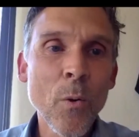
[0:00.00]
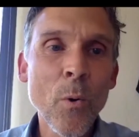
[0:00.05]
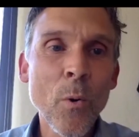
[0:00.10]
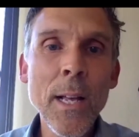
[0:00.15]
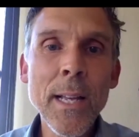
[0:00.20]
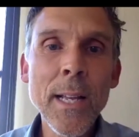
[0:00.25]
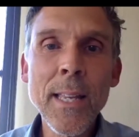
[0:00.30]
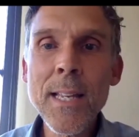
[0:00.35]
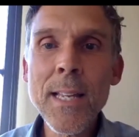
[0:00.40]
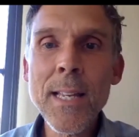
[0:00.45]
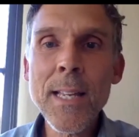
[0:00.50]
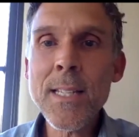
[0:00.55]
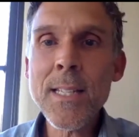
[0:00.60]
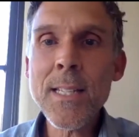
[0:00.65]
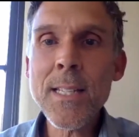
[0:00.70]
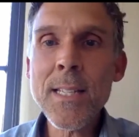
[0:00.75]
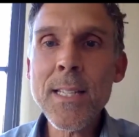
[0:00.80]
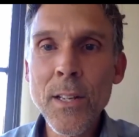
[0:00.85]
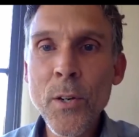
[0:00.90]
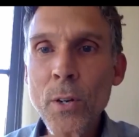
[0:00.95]
Well, I guess,
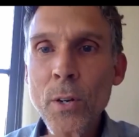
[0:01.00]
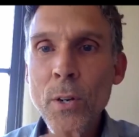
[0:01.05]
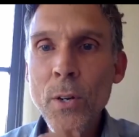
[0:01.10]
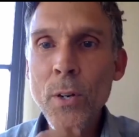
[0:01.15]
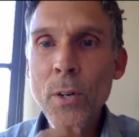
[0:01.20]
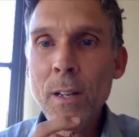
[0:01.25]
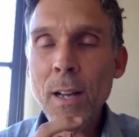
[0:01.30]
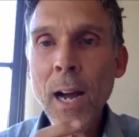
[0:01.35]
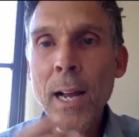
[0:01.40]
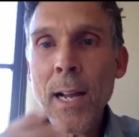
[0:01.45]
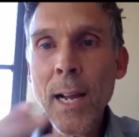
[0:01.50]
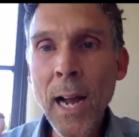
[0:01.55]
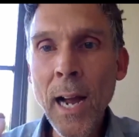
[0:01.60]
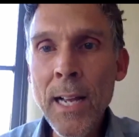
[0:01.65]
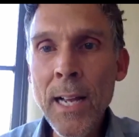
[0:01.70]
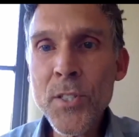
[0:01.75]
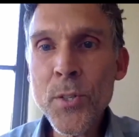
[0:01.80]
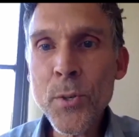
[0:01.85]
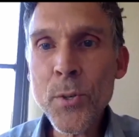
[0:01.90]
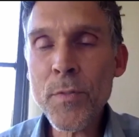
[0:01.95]
you know,
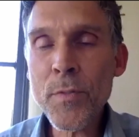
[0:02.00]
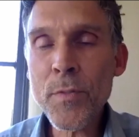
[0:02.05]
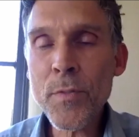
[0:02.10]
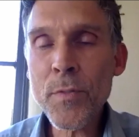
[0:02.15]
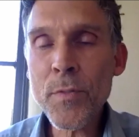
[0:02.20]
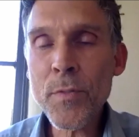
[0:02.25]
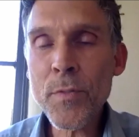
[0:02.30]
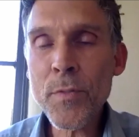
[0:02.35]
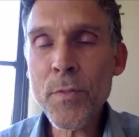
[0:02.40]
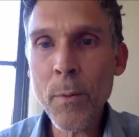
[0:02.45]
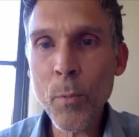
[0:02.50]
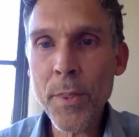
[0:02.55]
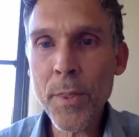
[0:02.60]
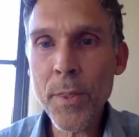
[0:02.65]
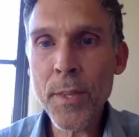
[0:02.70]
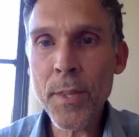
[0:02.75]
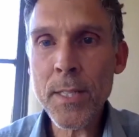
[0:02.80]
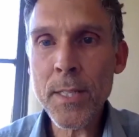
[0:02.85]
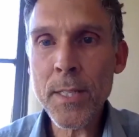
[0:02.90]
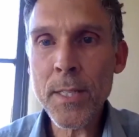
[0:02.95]
I sort of started
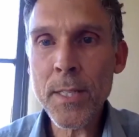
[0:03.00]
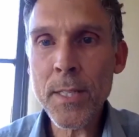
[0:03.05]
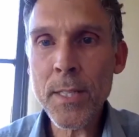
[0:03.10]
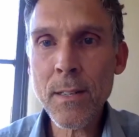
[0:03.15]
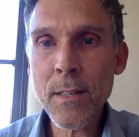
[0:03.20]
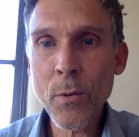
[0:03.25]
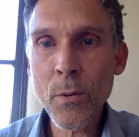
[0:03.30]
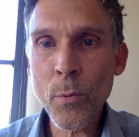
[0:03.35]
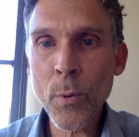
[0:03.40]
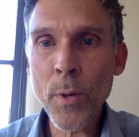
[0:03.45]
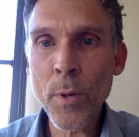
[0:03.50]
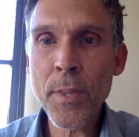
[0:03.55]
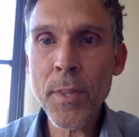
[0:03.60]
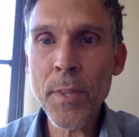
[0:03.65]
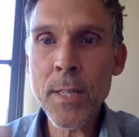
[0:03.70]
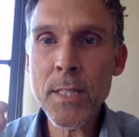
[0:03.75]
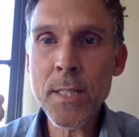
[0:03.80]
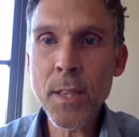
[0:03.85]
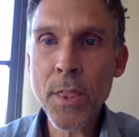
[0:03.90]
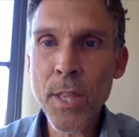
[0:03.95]
with
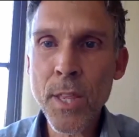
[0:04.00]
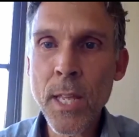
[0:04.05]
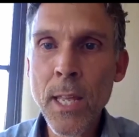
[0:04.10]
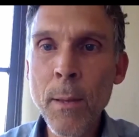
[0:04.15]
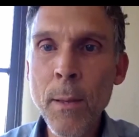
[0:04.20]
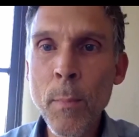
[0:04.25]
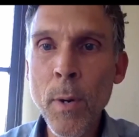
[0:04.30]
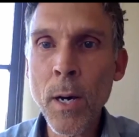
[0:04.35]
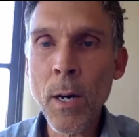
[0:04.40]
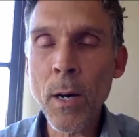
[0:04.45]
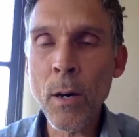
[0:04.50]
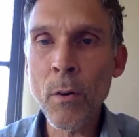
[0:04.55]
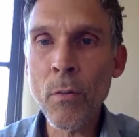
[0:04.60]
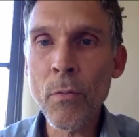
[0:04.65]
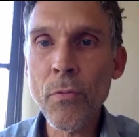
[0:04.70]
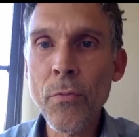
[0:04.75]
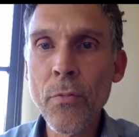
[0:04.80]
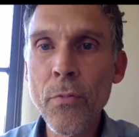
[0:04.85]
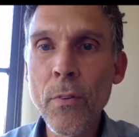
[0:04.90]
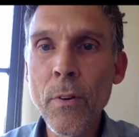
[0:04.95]
this theme
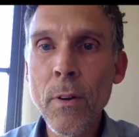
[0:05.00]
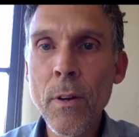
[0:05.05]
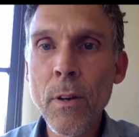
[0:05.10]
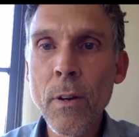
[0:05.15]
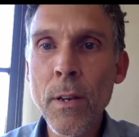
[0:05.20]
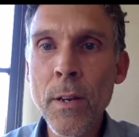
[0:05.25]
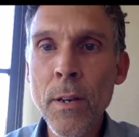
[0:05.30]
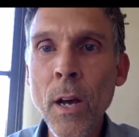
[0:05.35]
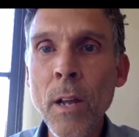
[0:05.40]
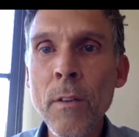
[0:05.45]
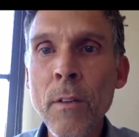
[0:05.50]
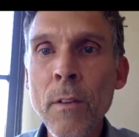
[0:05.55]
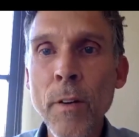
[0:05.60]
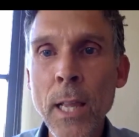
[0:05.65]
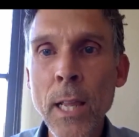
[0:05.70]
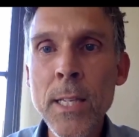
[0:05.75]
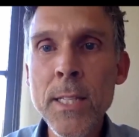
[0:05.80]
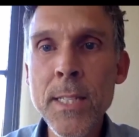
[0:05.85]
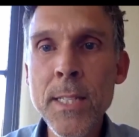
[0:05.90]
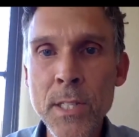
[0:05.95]
of
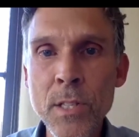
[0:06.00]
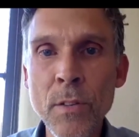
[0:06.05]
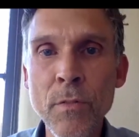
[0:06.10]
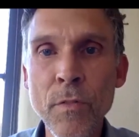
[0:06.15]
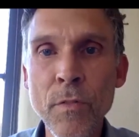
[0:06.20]
nonviolence as a